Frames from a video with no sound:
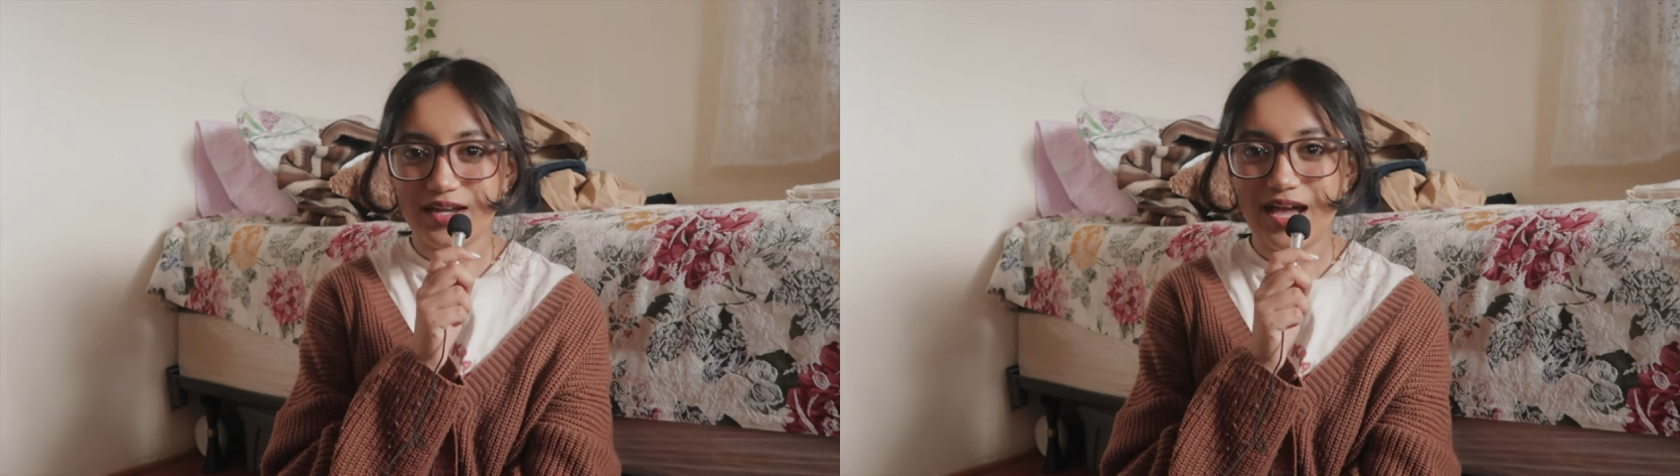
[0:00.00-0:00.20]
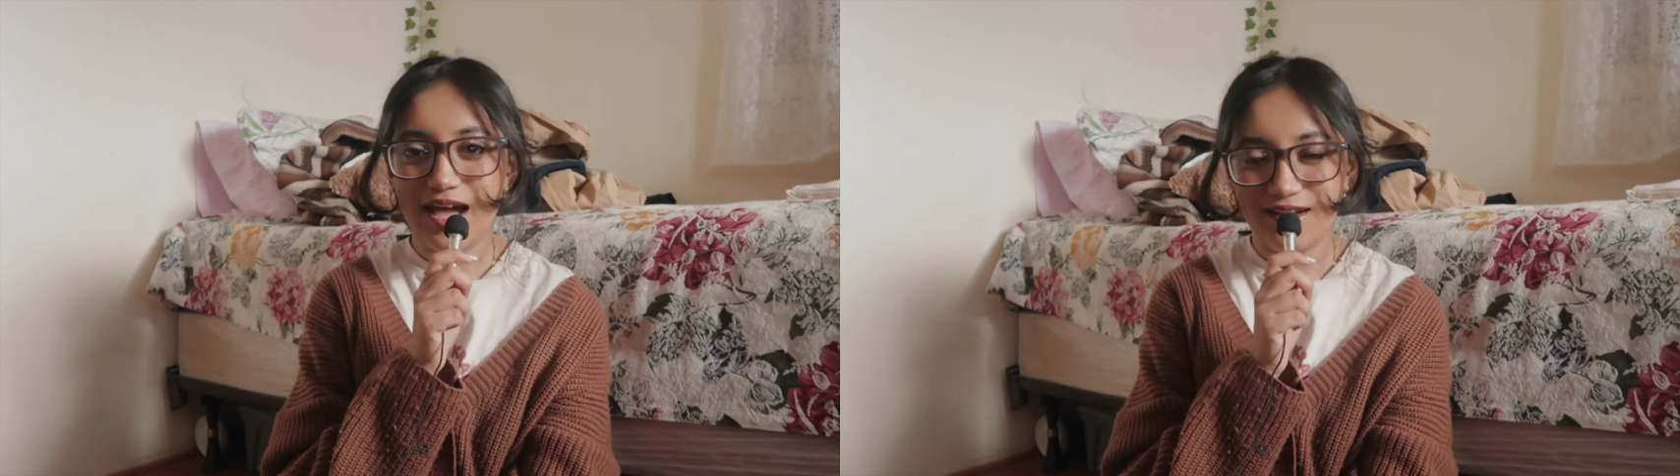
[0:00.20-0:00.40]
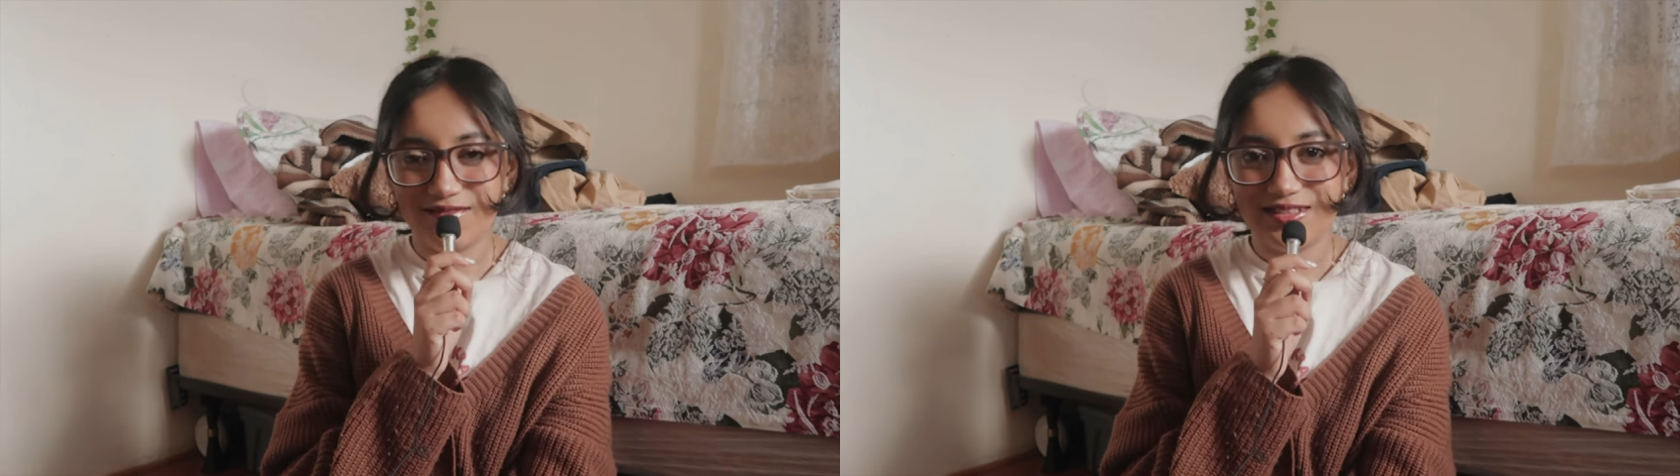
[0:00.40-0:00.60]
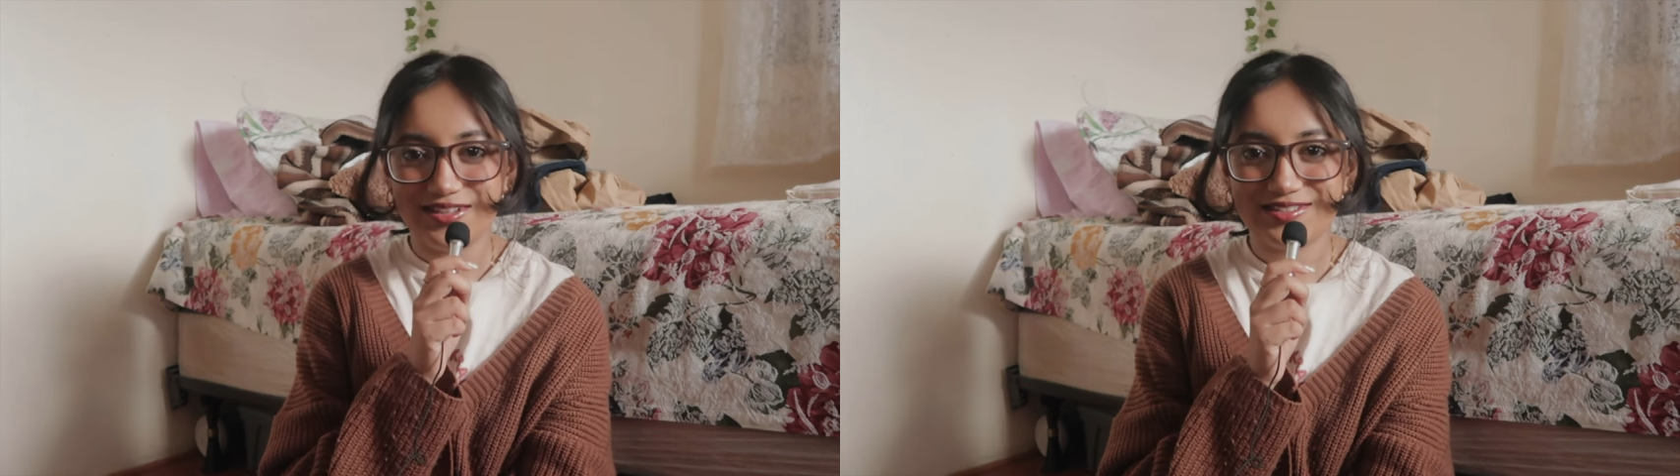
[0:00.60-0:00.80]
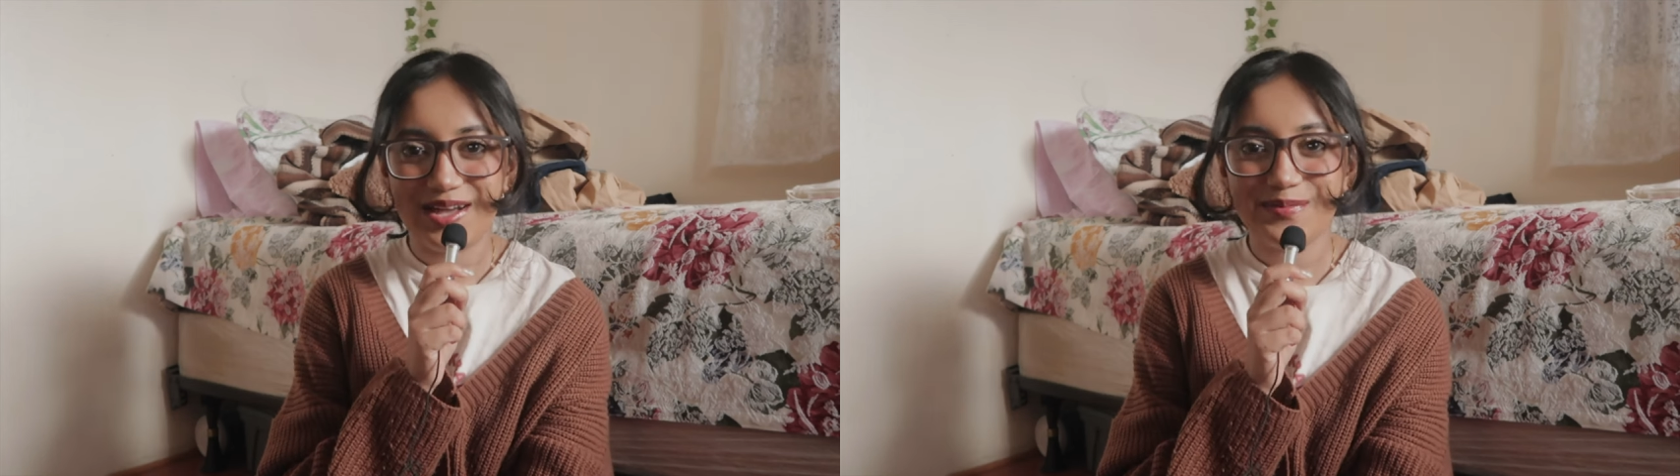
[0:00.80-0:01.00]
have
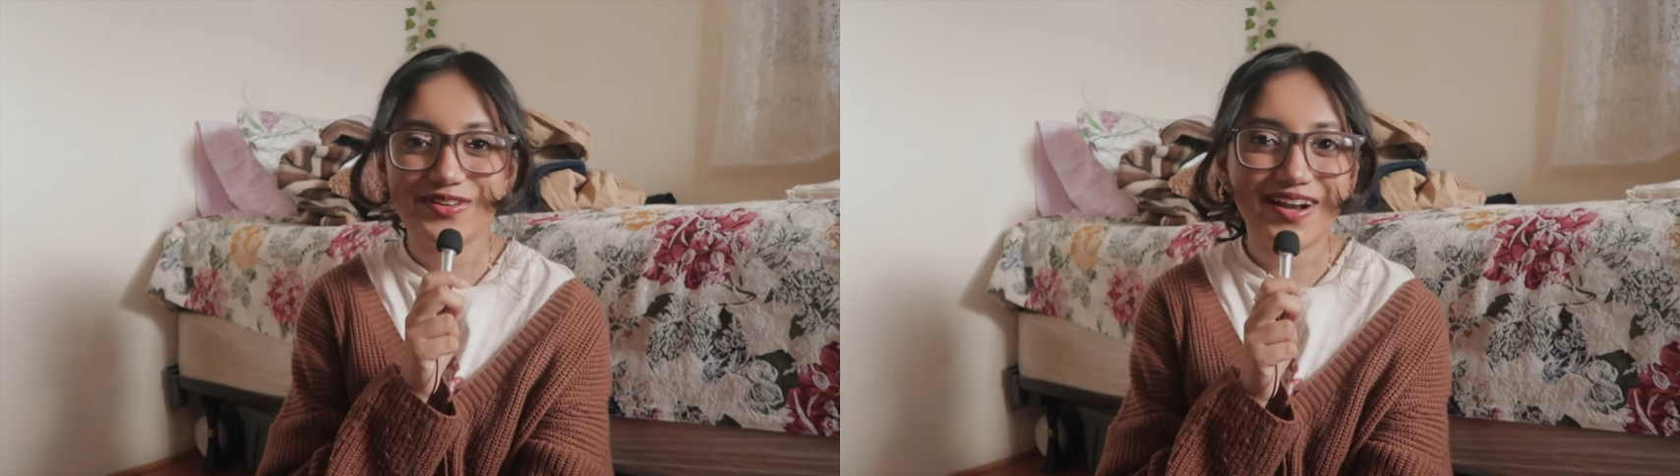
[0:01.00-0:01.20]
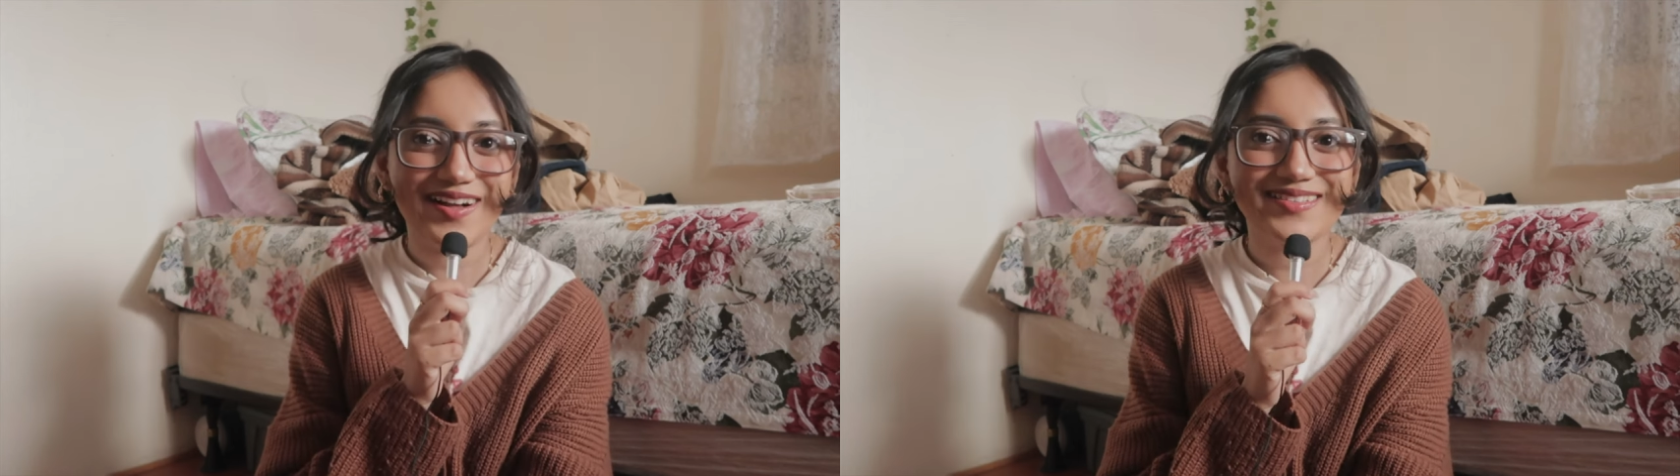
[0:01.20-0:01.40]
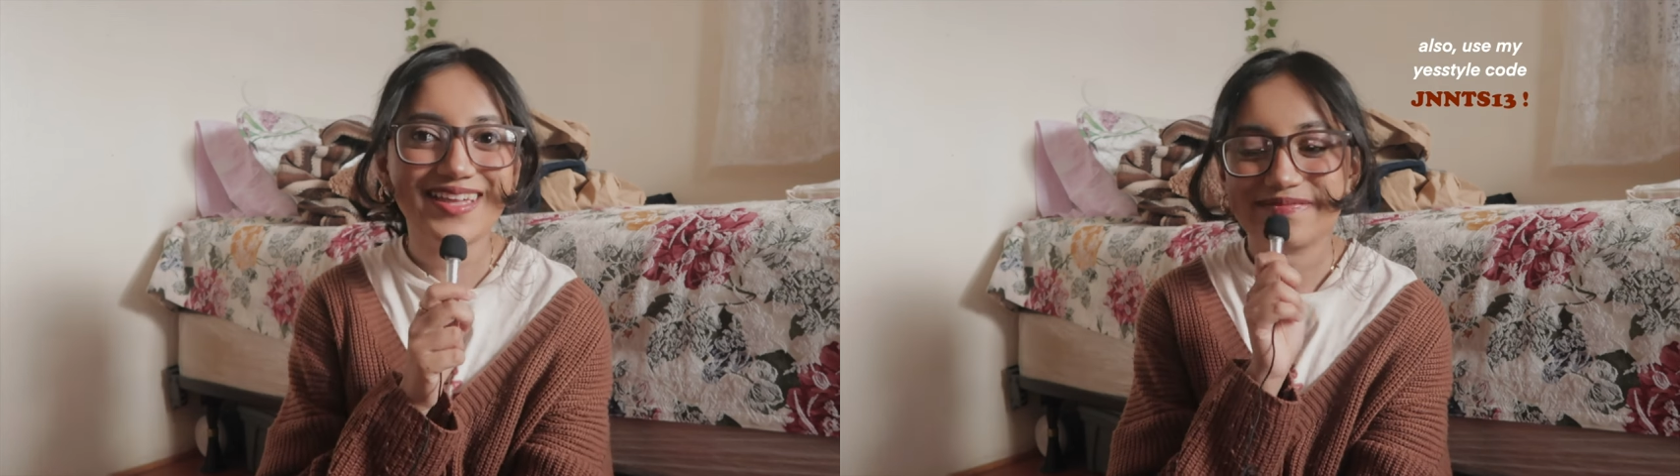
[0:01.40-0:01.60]
this time around.